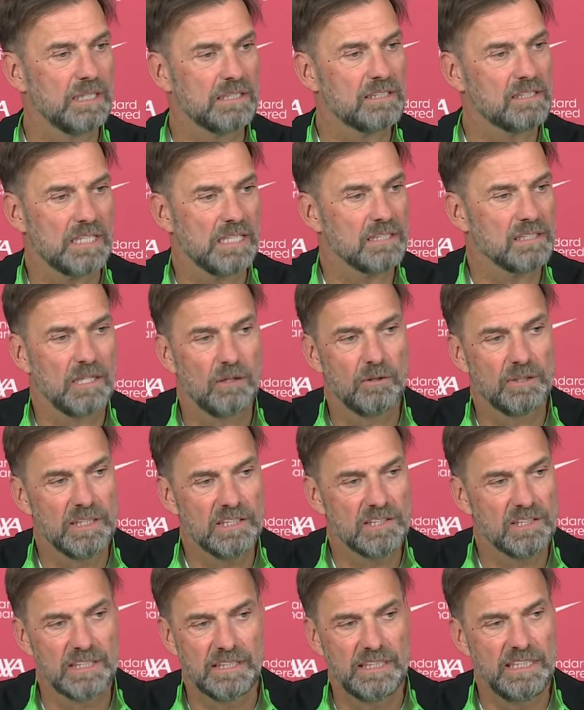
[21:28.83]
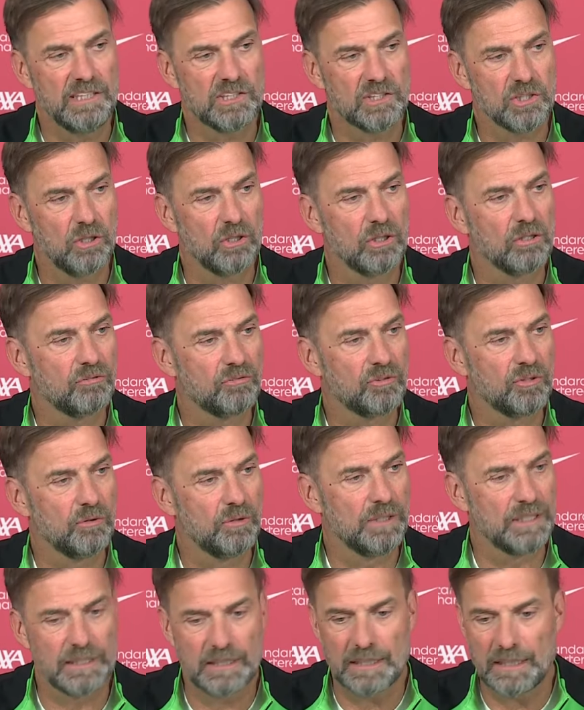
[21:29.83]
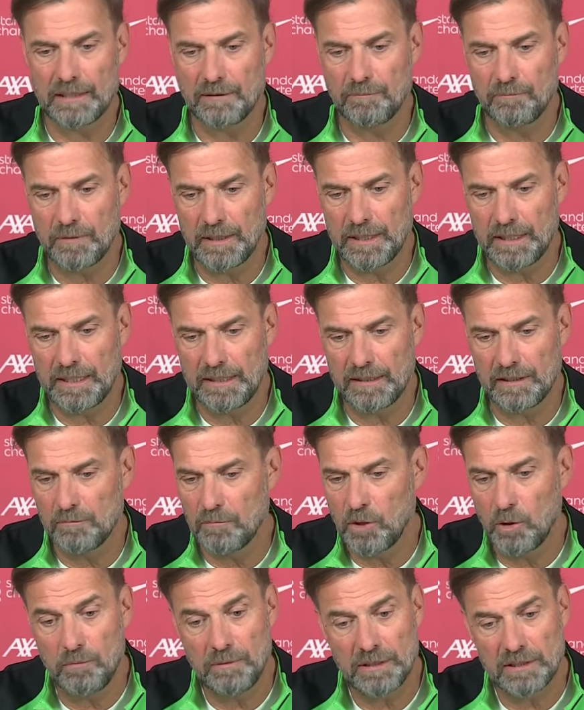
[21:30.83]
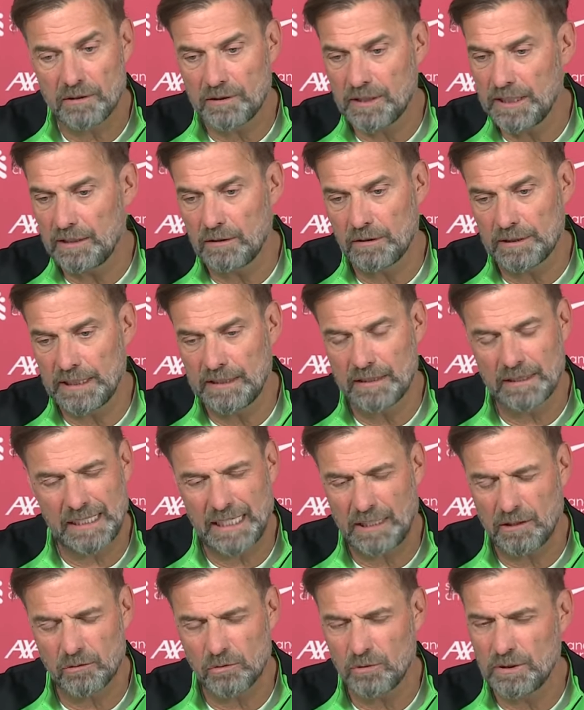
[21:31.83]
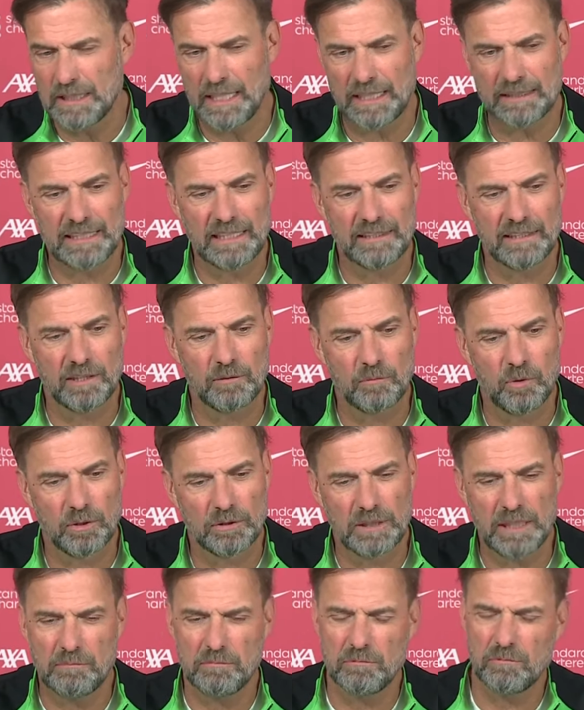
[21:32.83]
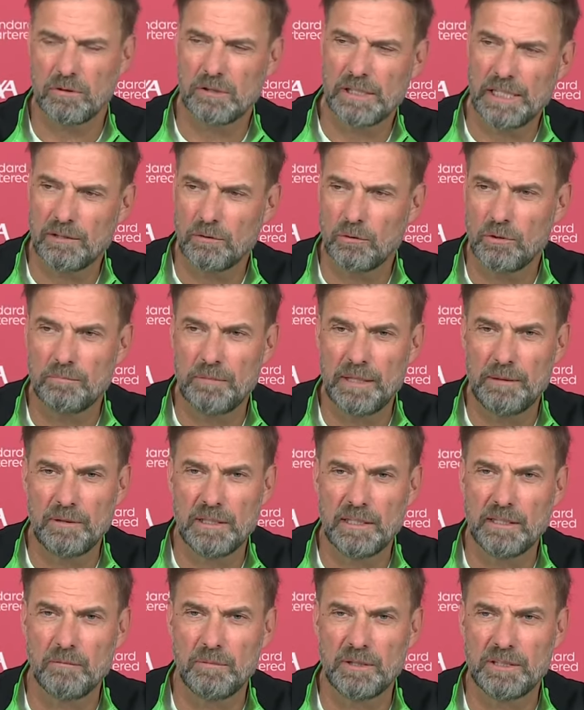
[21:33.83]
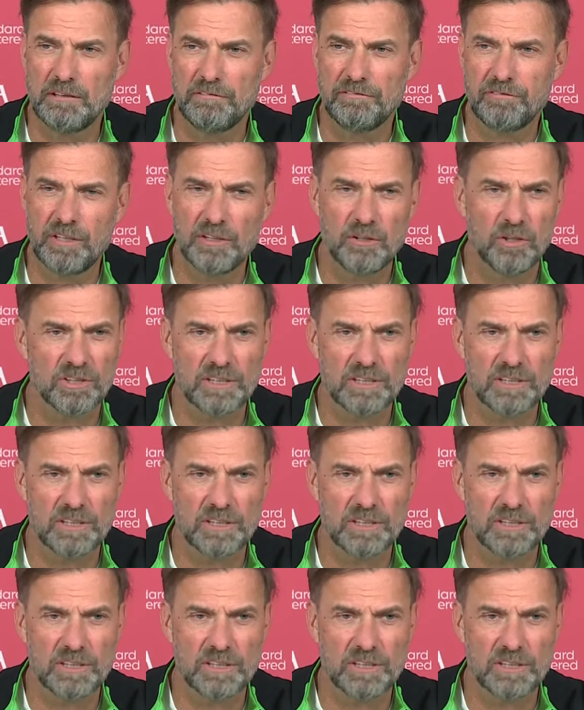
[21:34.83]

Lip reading: That's just how it is. It needs all of you. And in the moment you think, okay, they can't do it like that anymore, then you can do it maybe a little bit different.